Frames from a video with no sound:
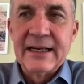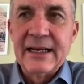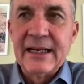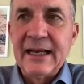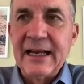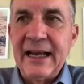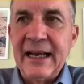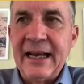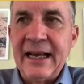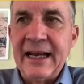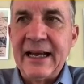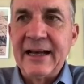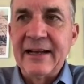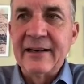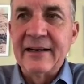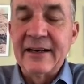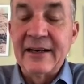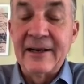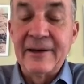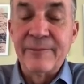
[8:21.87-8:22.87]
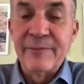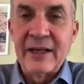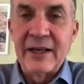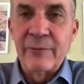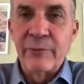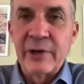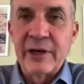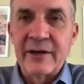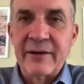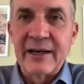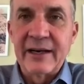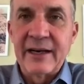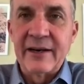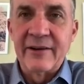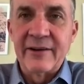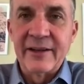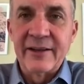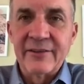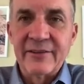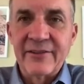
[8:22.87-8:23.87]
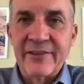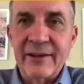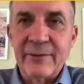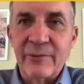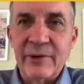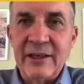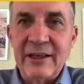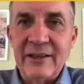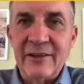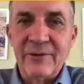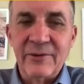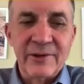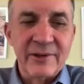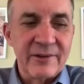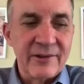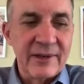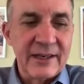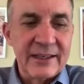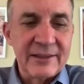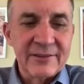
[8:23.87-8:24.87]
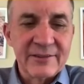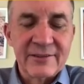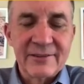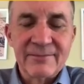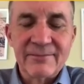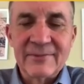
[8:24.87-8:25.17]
and what are areas that we need to address.